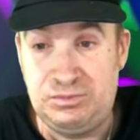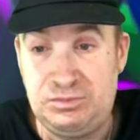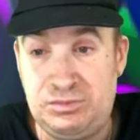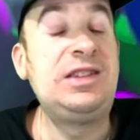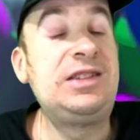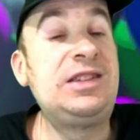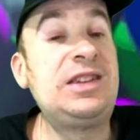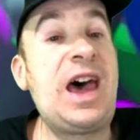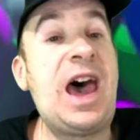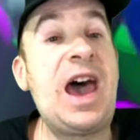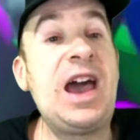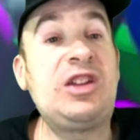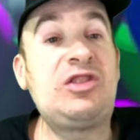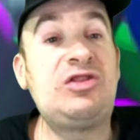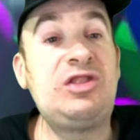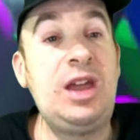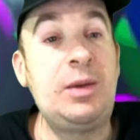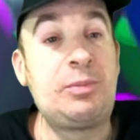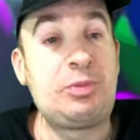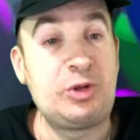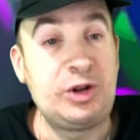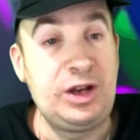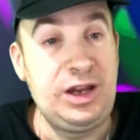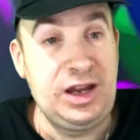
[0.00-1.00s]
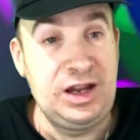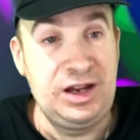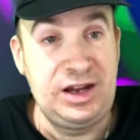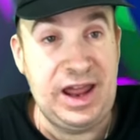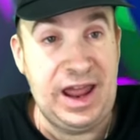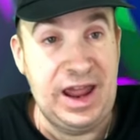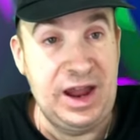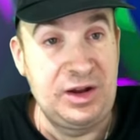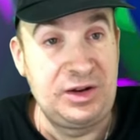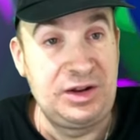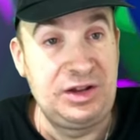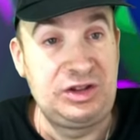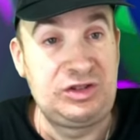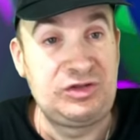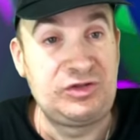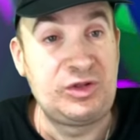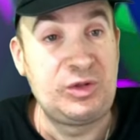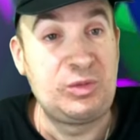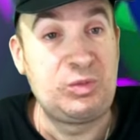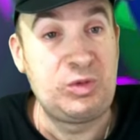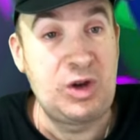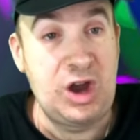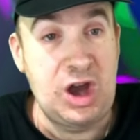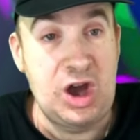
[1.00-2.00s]
This is actually a pretty good heritage
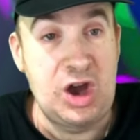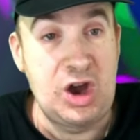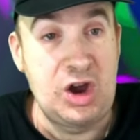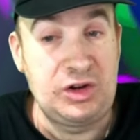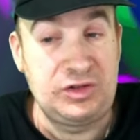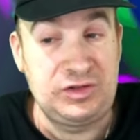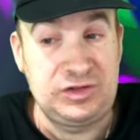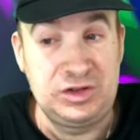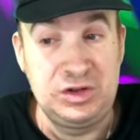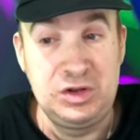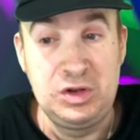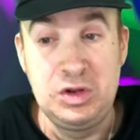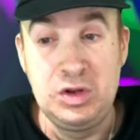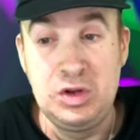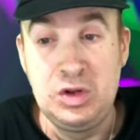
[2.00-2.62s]
for rogues